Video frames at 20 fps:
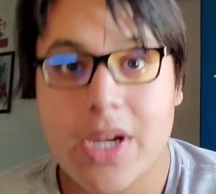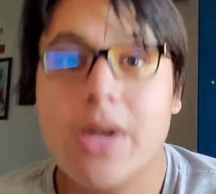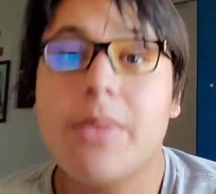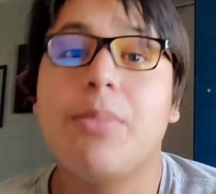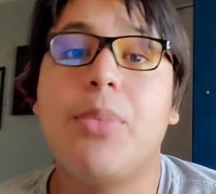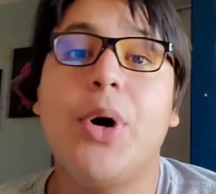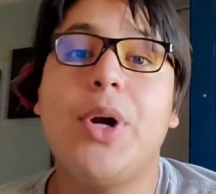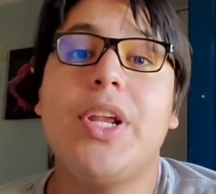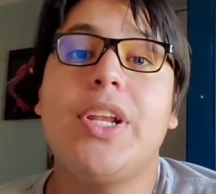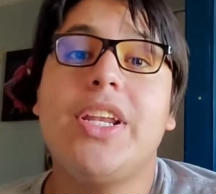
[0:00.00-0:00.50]

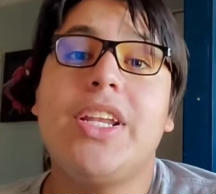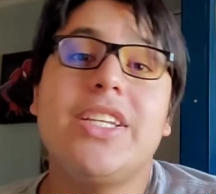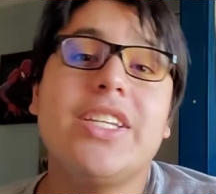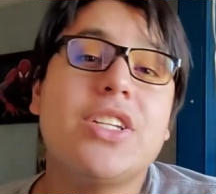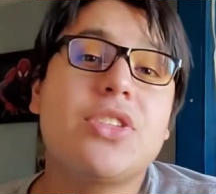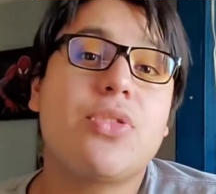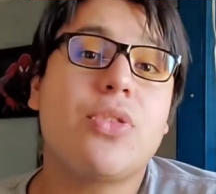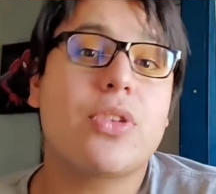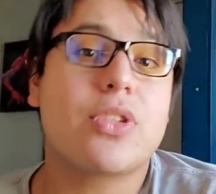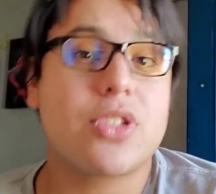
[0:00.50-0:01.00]
Put it in
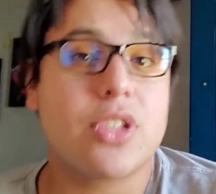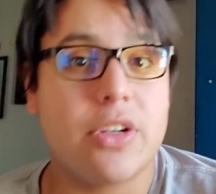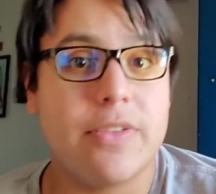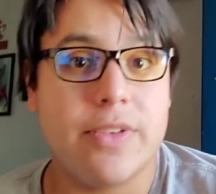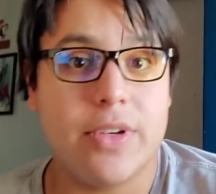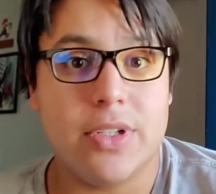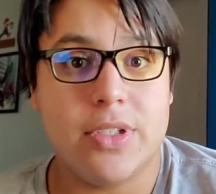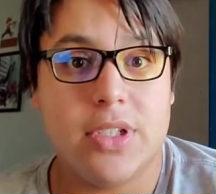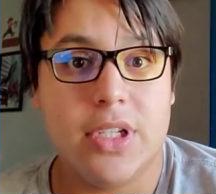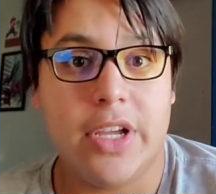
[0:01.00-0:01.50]
Discord
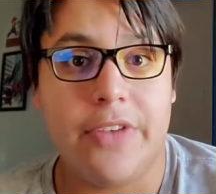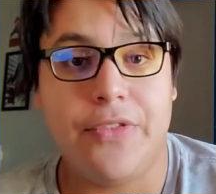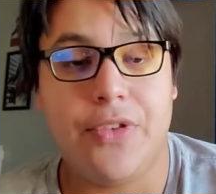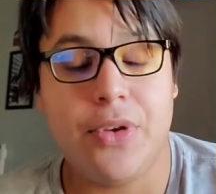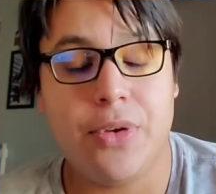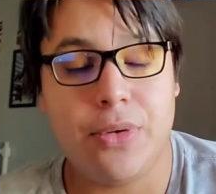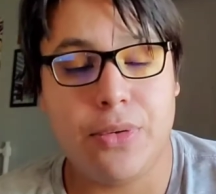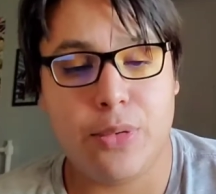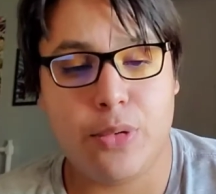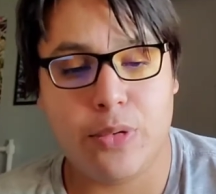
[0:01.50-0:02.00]
servers. If
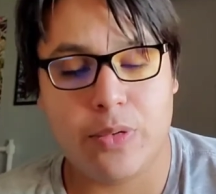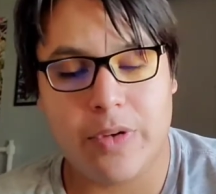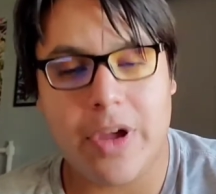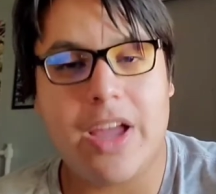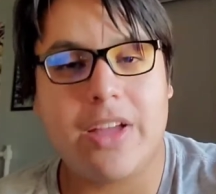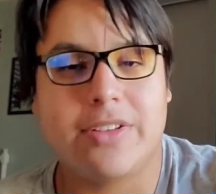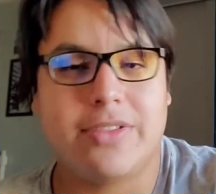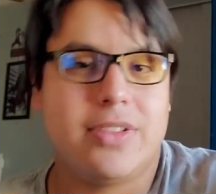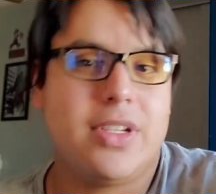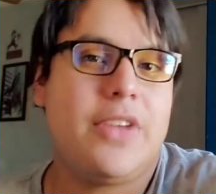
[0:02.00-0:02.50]

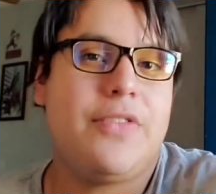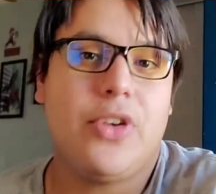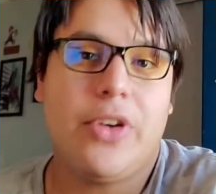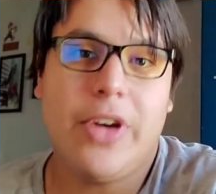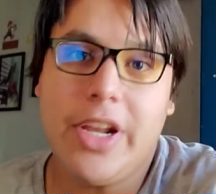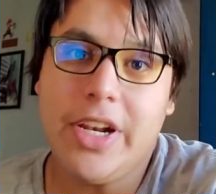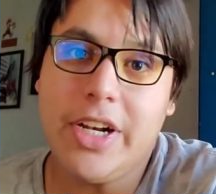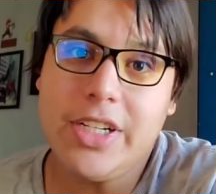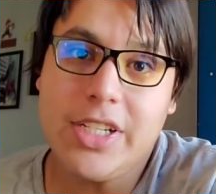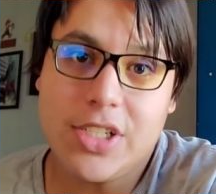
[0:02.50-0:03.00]
you're
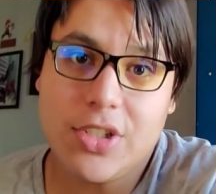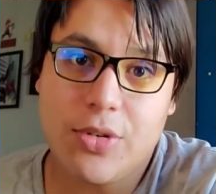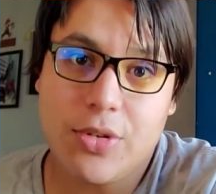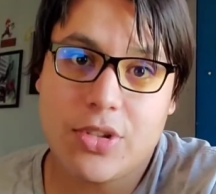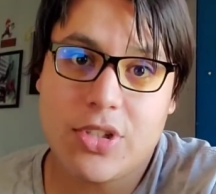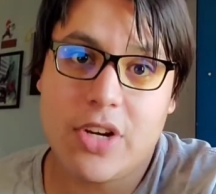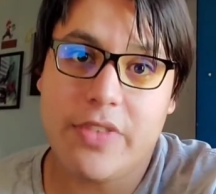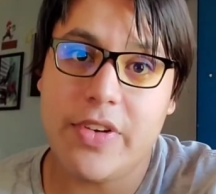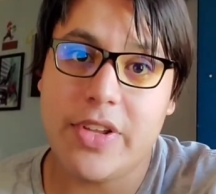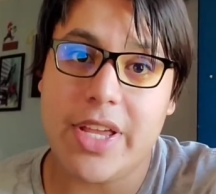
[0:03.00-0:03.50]
in a Discord
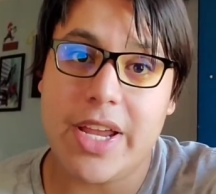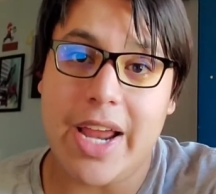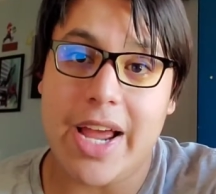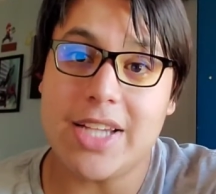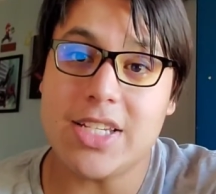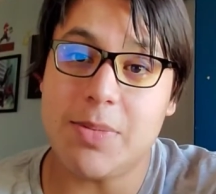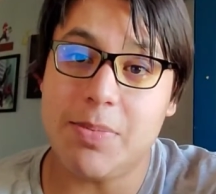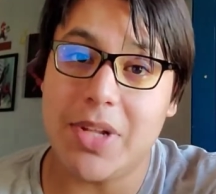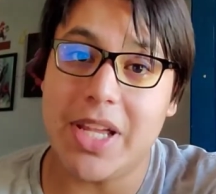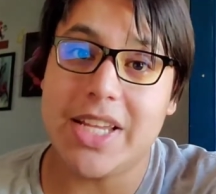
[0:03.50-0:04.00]
server that has
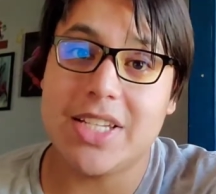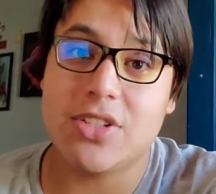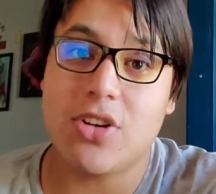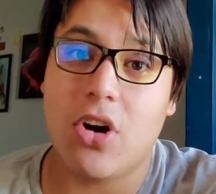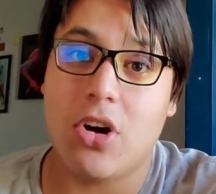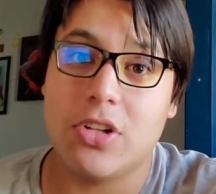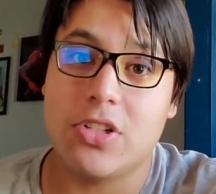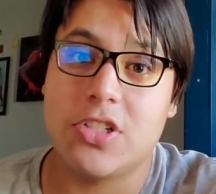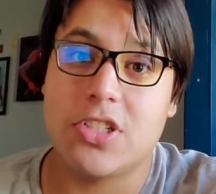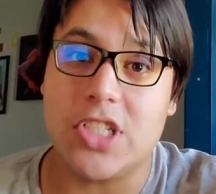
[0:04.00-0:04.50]
a place
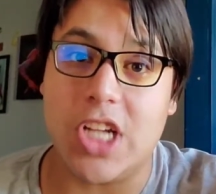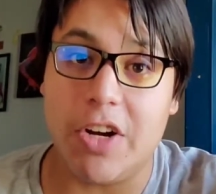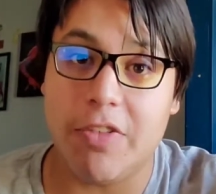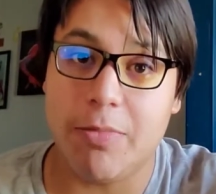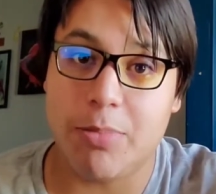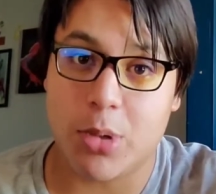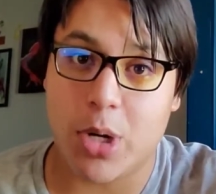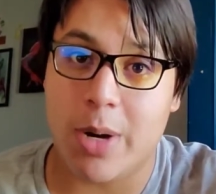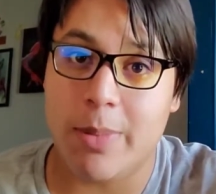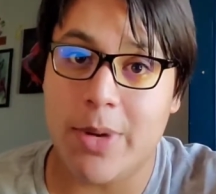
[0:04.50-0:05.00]
called
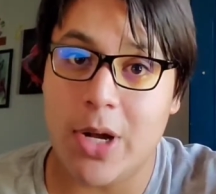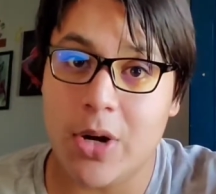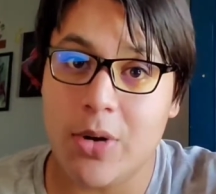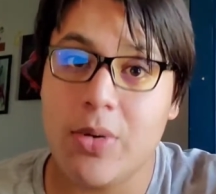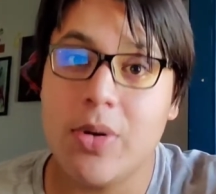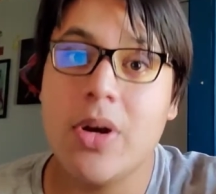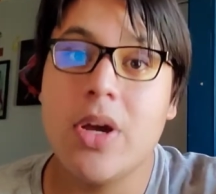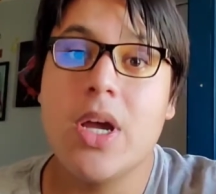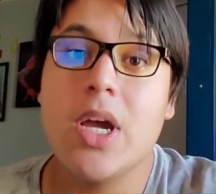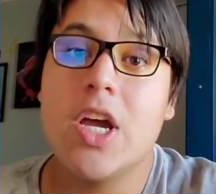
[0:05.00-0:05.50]
self-promo
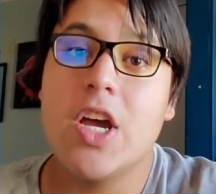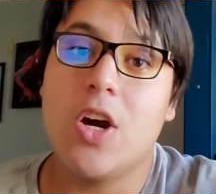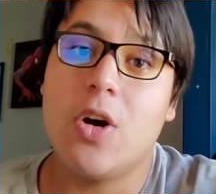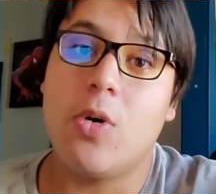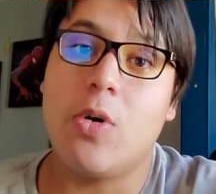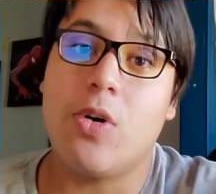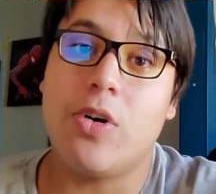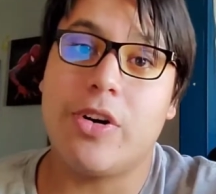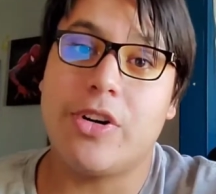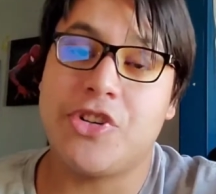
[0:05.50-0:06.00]

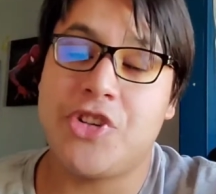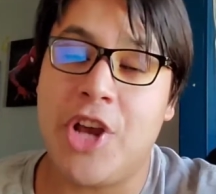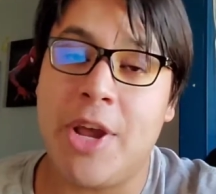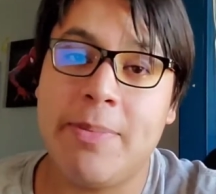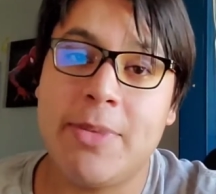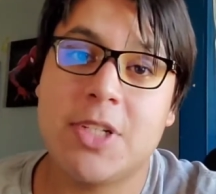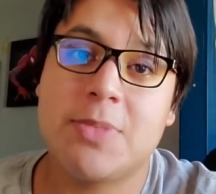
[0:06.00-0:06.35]
or shameless